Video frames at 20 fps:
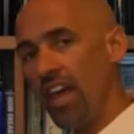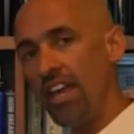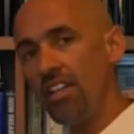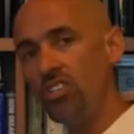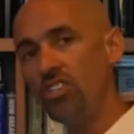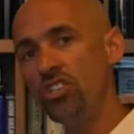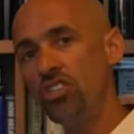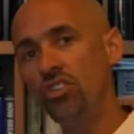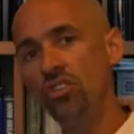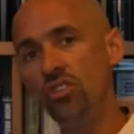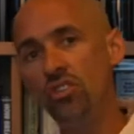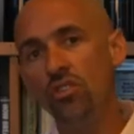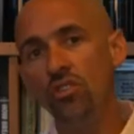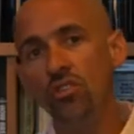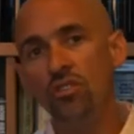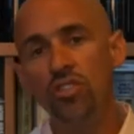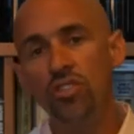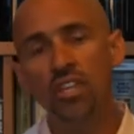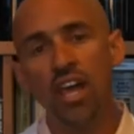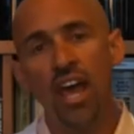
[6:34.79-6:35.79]
it's
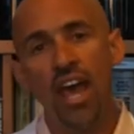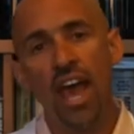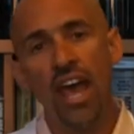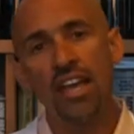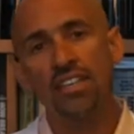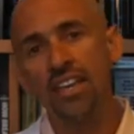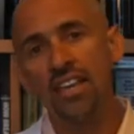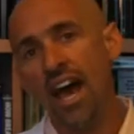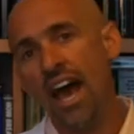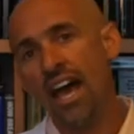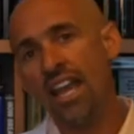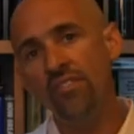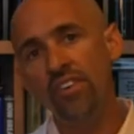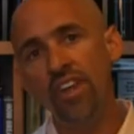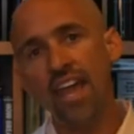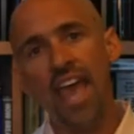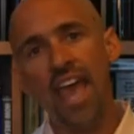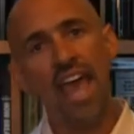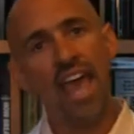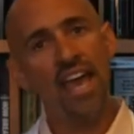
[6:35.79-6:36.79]
used as kind of
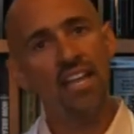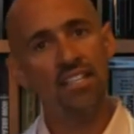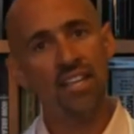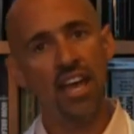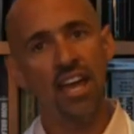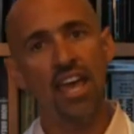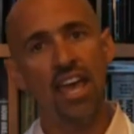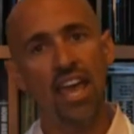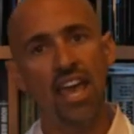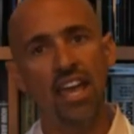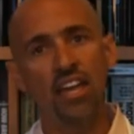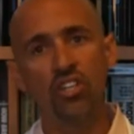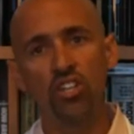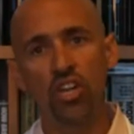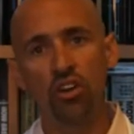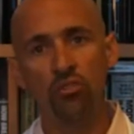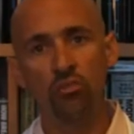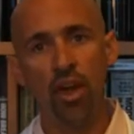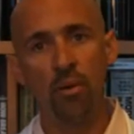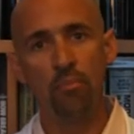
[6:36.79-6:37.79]
an
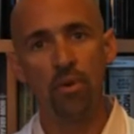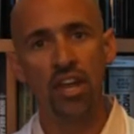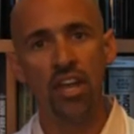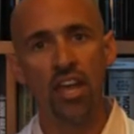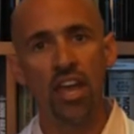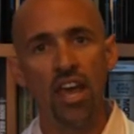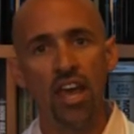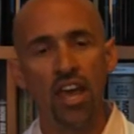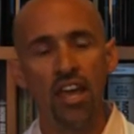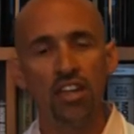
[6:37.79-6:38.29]
anti-aging remedy.